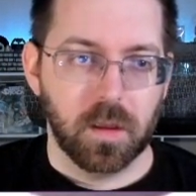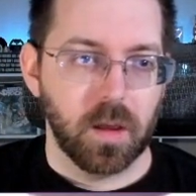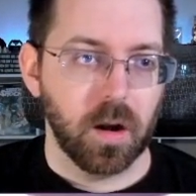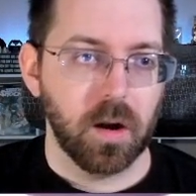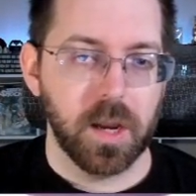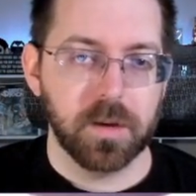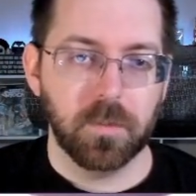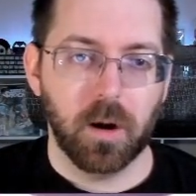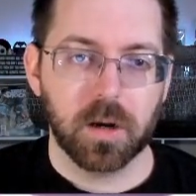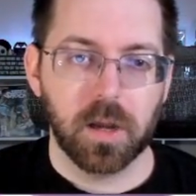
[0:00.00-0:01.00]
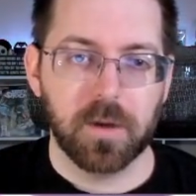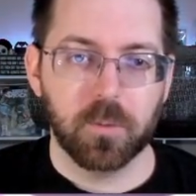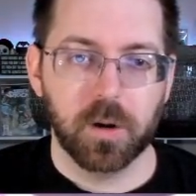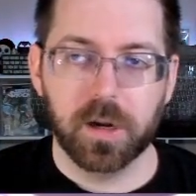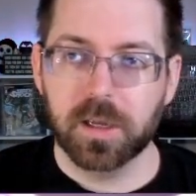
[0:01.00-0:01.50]
Alright, archive
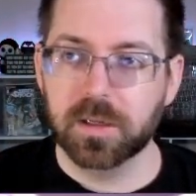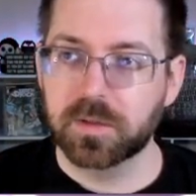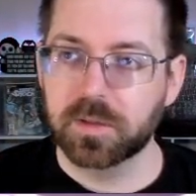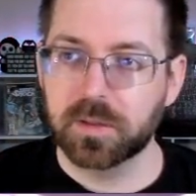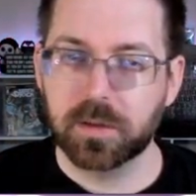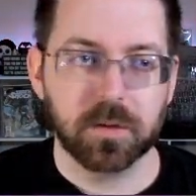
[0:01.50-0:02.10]
one it is.